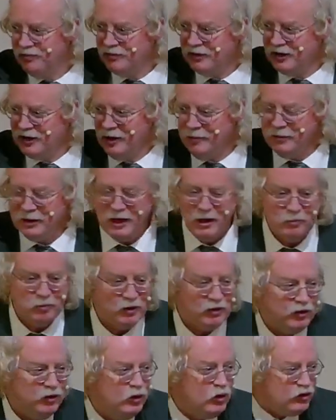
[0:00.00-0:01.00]
coming up
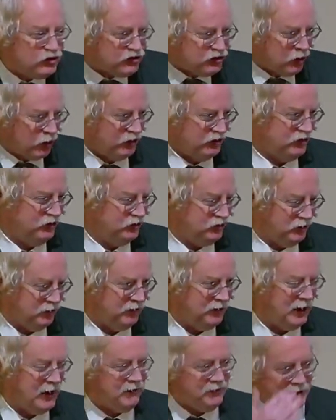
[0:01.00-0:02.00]
with new sources of
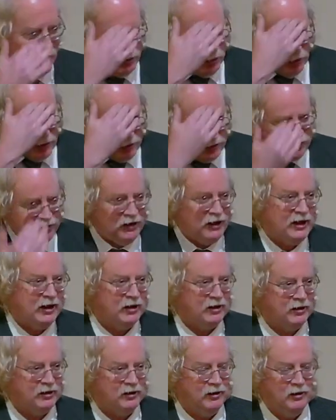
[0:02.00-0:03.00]
life that we
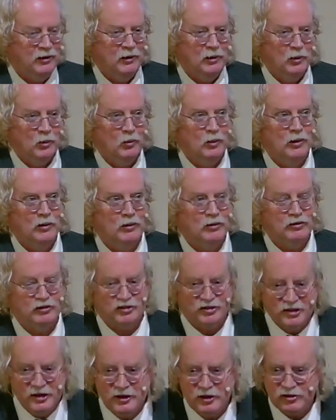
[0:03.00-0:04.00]
think will
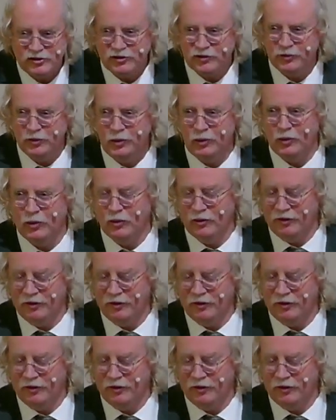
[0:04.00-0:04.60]
see us through,